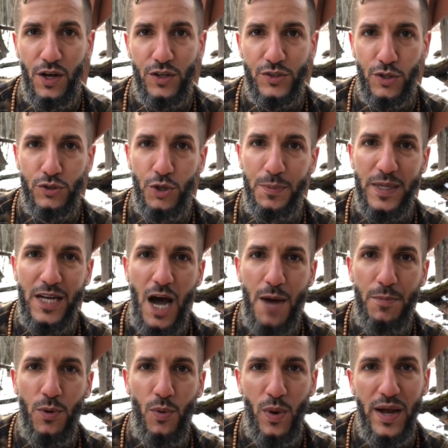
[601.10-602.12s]
So to
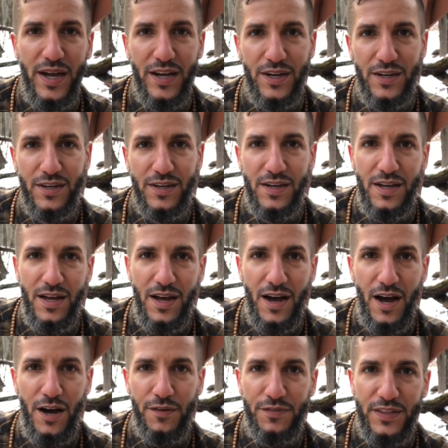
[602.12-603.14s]
become aware
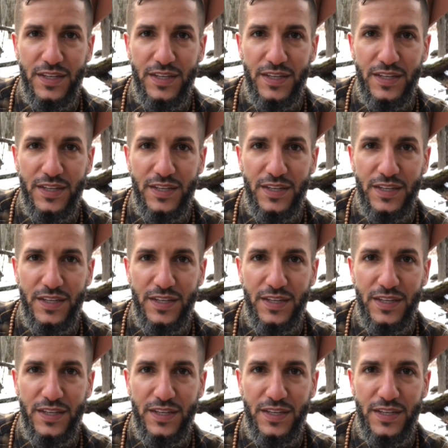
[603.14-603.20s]
of